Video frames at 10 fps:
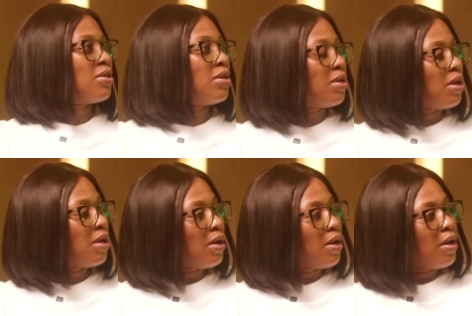It
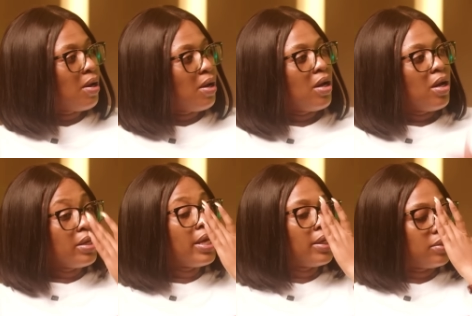was draining your
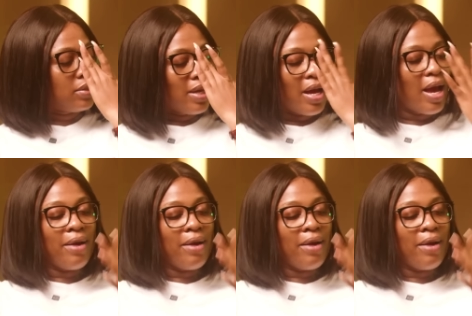entire life.